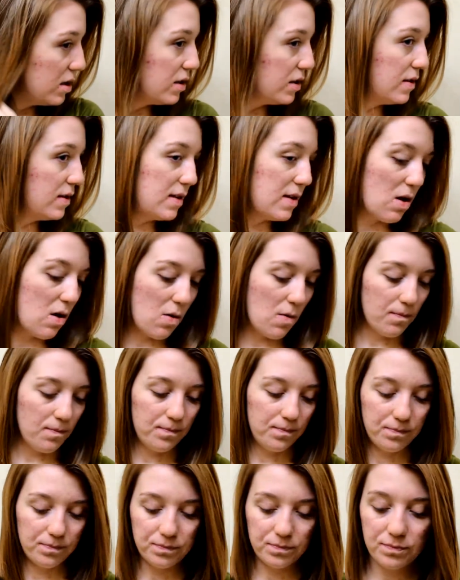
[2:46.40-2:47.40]

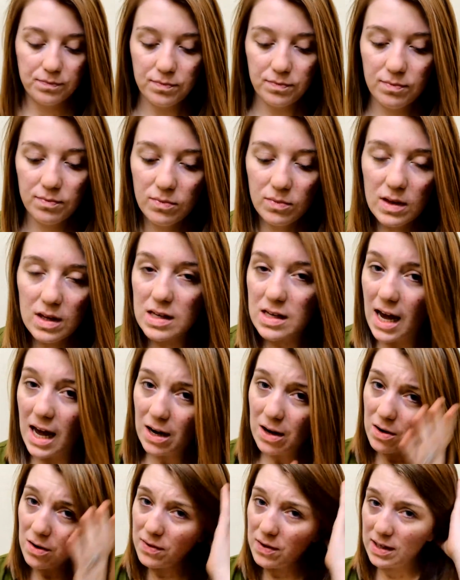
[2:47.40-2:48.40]
So I
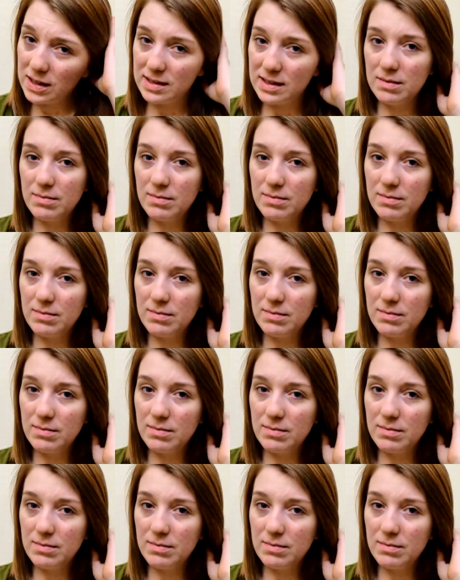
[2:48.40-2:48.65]
don't know if you can